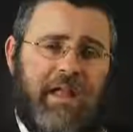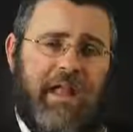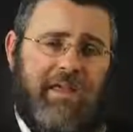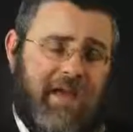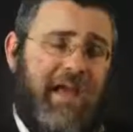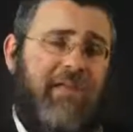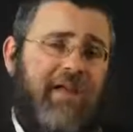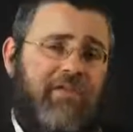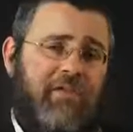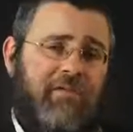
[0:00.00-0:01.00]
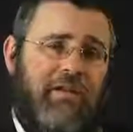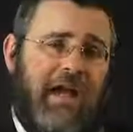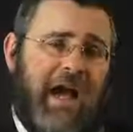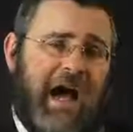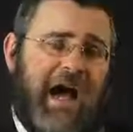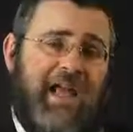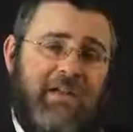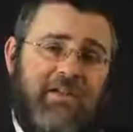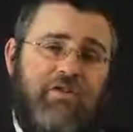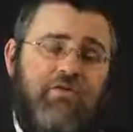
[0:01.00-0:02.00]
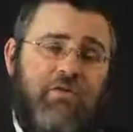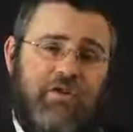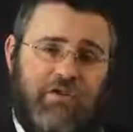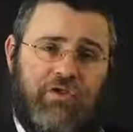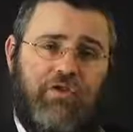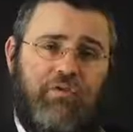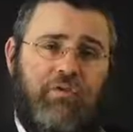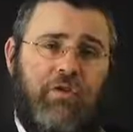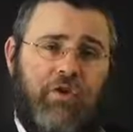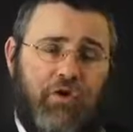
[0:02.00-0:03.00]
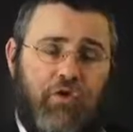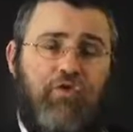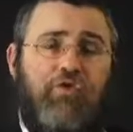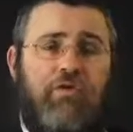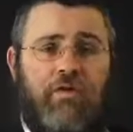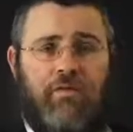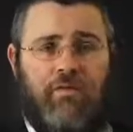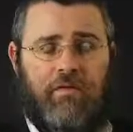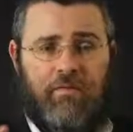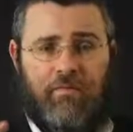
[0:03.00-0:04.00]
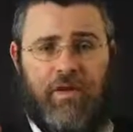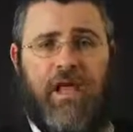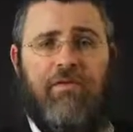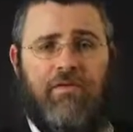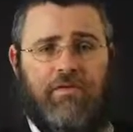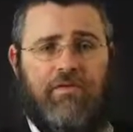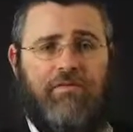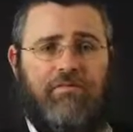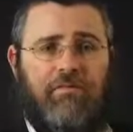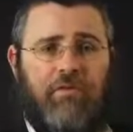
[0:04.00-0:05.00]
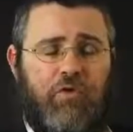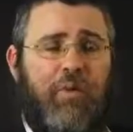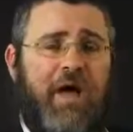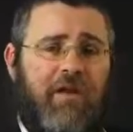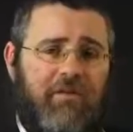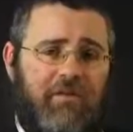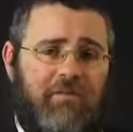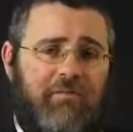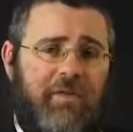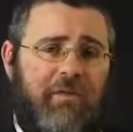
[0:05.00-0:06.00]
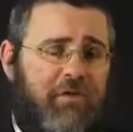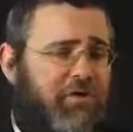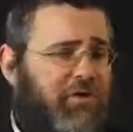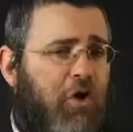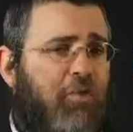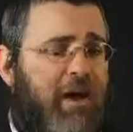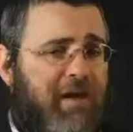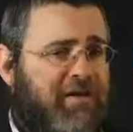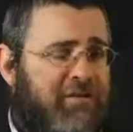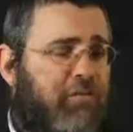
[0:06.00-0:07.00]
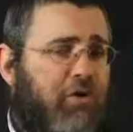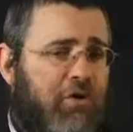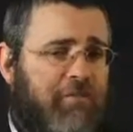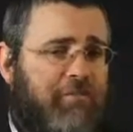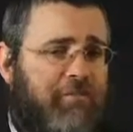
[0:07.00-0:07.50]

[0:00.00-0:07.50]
in that level, I need to assume new behaviors, new patterns, because the old patterns is broken,